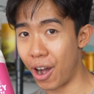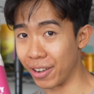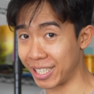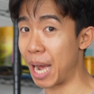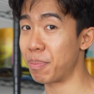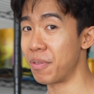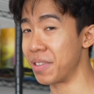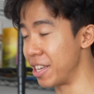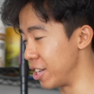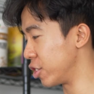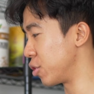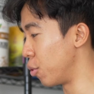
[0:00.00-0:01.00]
on top of the
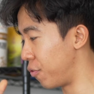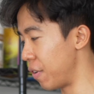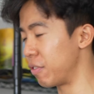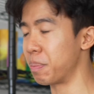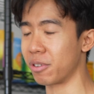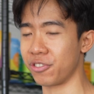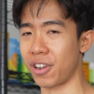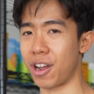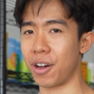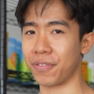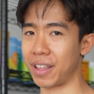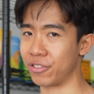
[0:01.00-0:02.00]
additional 50%
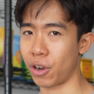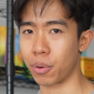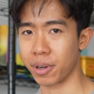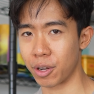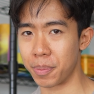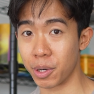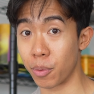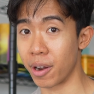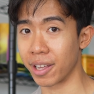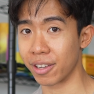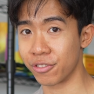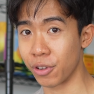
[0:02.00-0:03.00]
off that's already gonna be
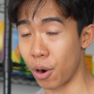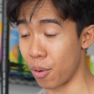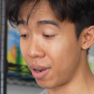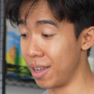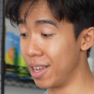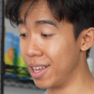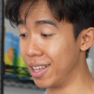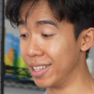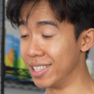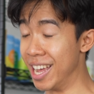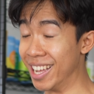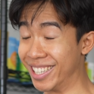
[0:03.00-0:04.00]
running. So
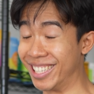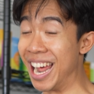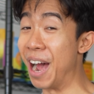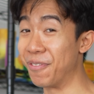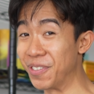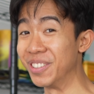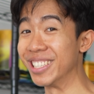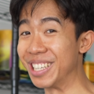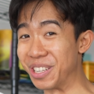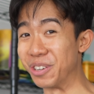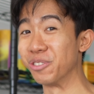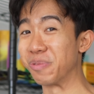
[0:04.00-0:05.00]

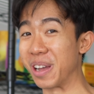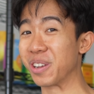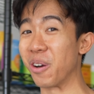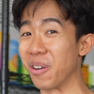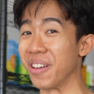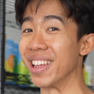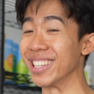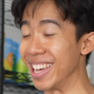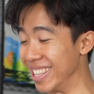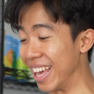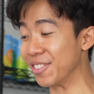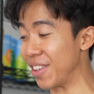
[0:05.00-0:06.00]
definitely use my code on that
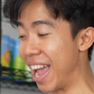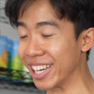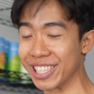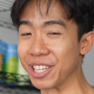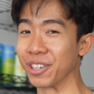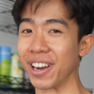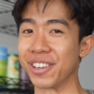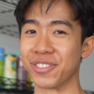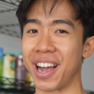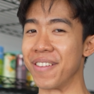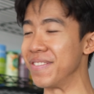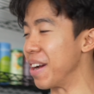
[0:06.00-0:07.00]
day. That's actually
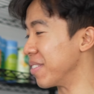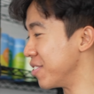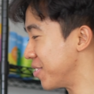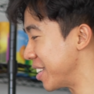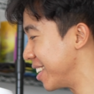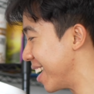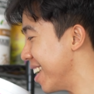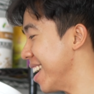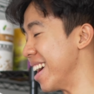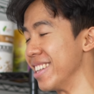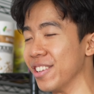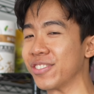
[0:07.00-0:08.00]
crazy. I've never seen
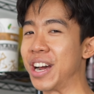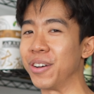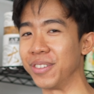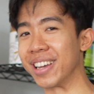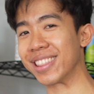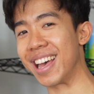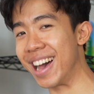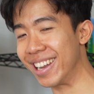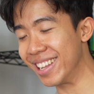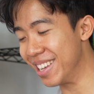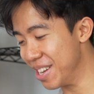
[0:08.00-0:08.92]
a discount like that,